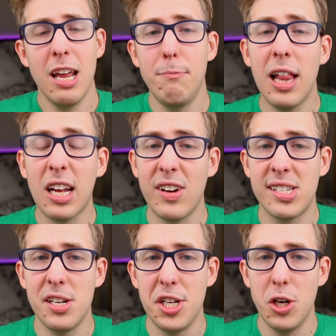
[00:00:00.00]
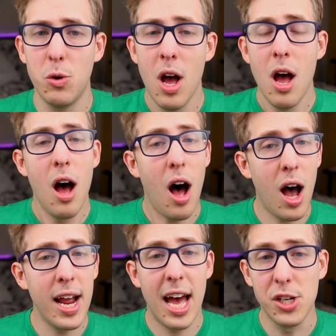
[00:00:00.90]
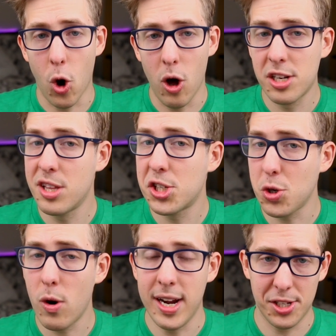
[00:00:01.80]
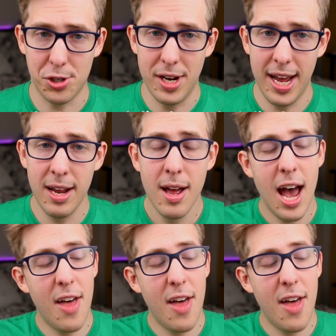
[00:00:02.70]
It'd be like if I said to you, I had gone to the store yesterday,